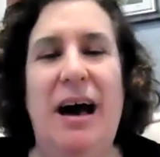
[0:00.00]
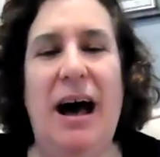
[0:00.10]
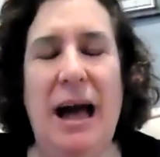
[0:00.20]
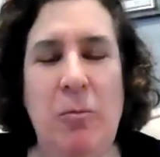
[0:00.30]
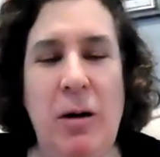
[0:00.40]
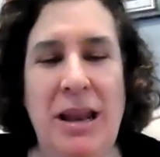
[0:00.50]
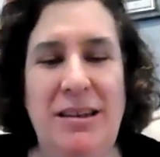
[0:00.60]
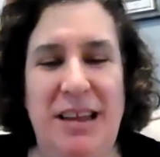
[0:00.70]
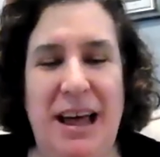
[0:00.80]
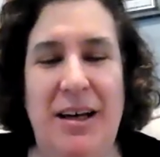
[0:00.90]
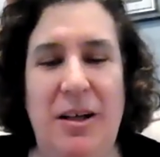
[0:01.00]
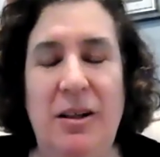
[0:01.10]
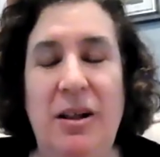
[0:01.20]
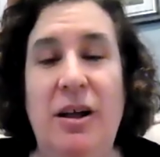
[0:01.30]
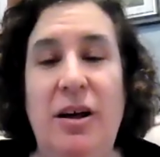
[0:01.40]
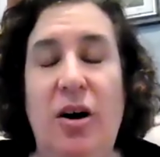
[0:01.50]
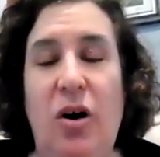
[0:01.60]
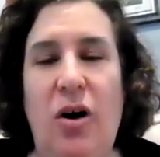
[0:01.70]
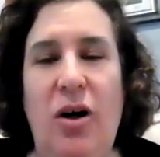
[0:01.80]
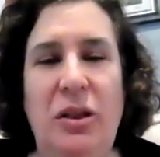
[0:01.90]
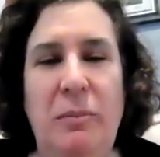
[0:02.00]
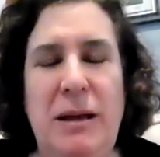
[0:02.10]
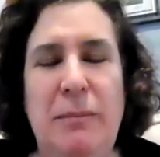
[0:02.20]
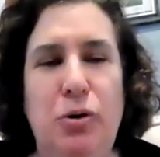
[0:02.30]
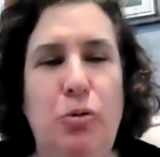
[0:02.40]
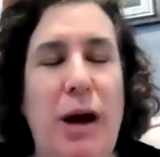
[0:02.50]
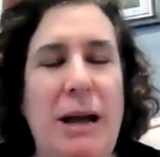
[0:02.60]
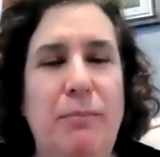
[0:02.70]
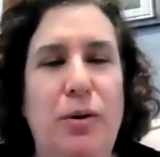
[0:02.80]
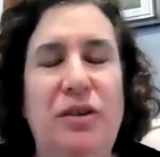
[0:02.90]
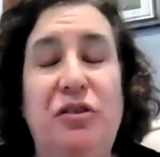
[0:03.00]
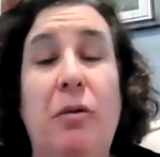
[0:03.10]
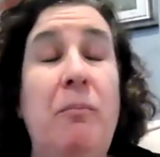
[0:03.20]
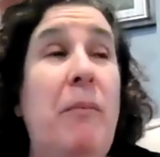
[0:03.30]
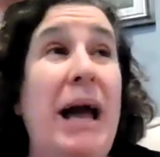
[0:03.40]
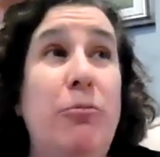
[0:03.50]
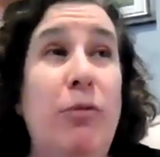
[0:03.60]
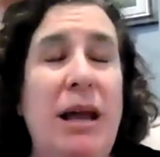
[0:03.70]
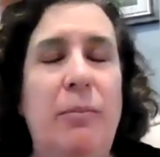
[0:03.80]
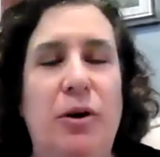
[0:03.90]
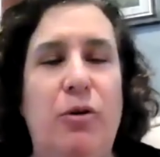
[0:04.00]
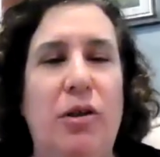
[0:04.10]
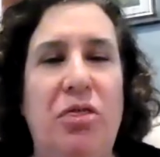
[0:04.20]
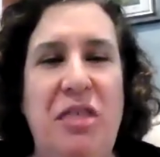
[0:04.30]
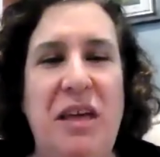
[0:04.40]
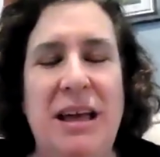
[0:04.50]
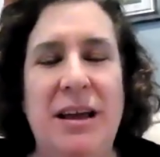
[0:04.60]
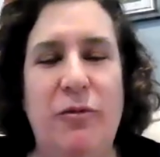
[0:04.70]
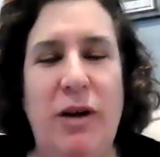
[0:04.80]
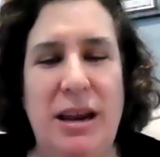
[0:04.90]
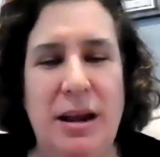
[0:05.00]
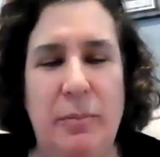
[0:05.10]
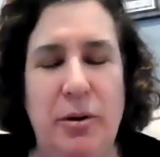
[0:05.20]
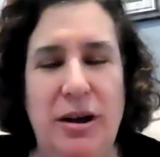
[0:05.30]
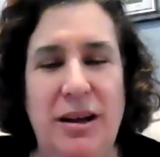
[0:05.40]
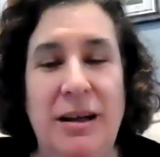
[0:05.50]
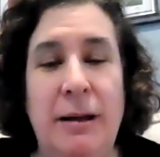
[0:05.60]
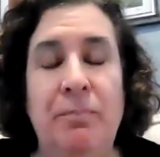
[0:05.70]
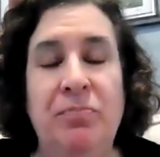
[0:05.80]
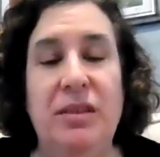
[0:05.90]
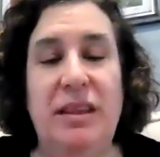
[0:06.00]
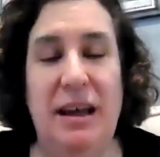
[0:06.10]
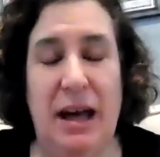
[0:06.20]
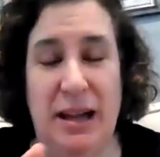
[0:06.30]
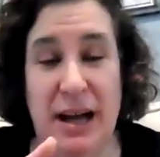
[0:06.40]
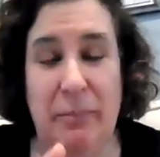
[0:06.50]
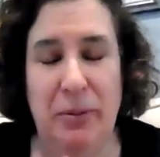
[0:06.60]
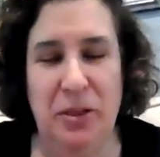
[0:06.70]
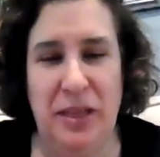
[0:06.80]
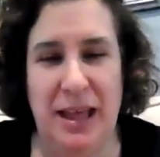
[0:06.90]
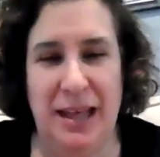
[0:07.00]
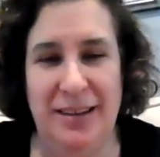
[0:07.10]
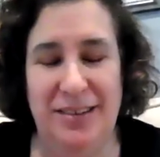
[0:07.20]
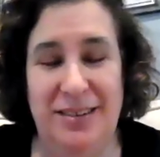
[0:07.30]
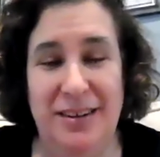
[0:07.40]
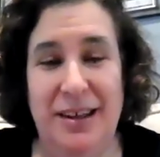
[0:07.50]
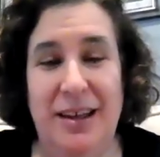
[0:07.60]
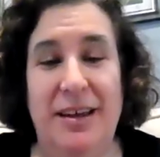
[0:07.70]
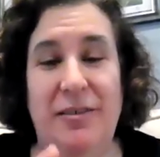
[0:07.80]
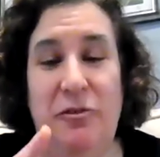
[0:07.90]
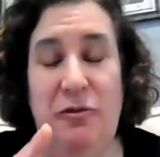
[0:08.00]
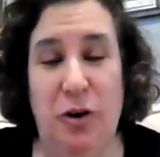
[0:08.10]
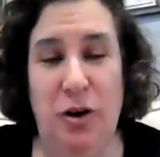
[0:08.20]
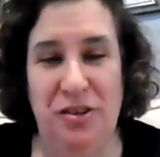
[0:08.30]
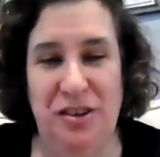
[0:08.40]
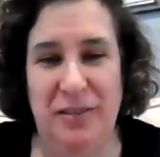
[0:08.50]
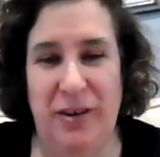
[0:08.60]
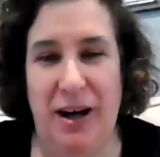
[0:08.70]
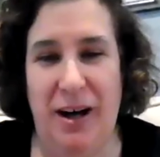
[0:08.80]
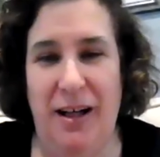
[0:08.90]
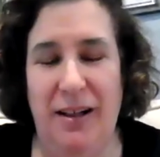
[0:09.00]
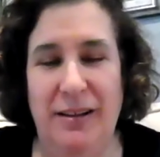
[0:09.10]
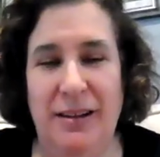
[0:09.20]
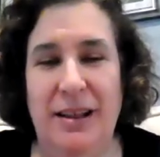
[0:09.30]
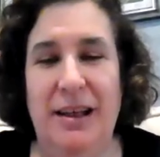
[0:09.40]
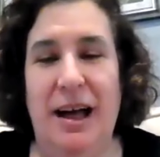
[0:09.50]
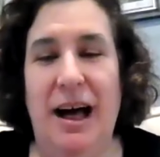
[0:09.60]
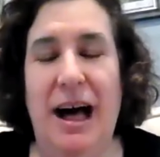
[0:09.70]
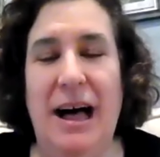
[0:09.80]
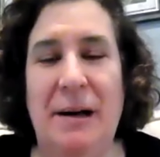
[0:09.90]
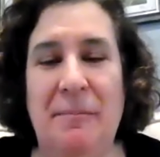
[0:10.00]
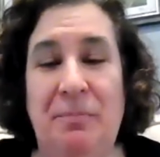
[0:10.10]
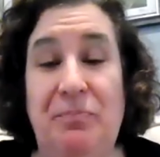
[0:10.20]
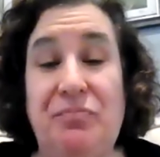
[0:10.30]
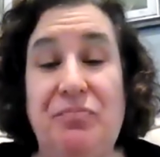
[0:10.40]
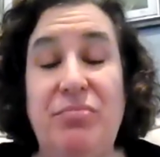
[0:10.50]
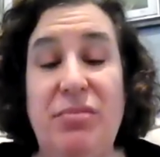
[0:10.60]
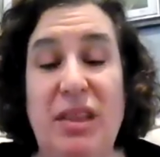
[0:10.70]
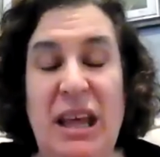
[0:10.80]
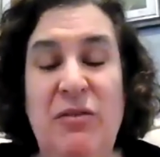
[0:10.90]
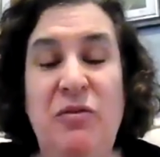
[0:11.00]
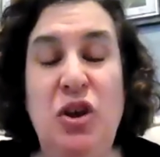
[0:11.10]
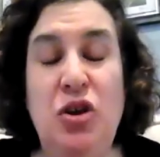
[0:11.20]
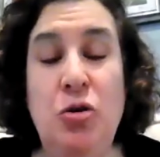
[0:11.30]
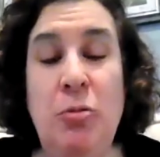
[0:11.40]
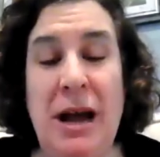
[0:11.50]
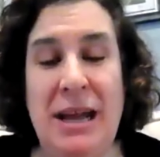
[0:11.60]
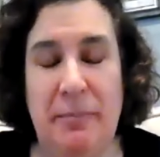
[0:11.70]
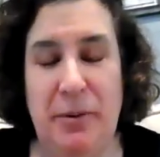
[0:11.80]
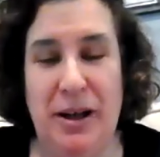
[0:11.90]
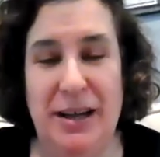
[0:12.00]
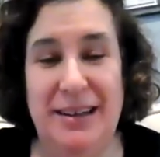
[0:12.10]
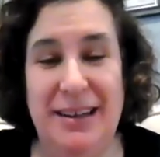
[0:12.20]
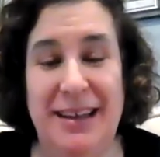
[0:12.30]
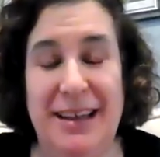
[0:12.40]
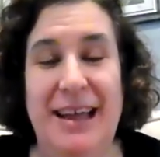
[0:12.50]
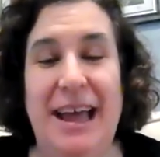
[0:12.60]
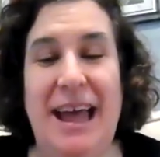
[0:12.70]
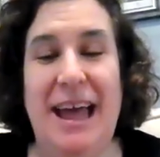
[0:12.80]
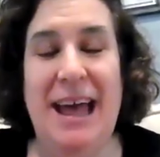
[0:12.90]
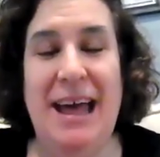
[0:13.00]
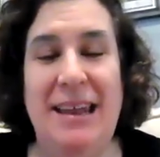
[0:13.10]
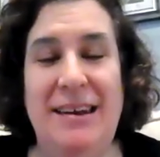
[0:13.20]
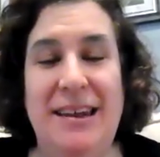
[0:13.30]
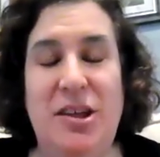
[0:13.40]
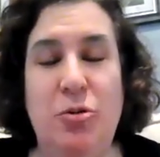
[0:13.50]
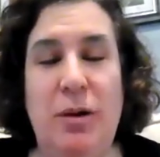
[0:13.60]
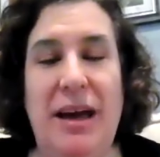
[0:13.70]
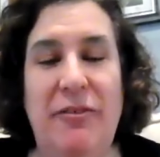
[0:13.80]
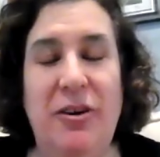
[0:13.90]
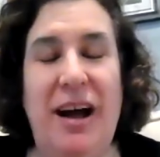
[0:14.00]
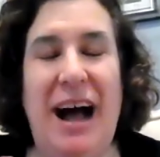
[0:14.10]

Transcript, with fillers: I want to tell all the people who write books or might write a book or are thinking of writing a book that a couple things. First of all, um, if you write a book and you ever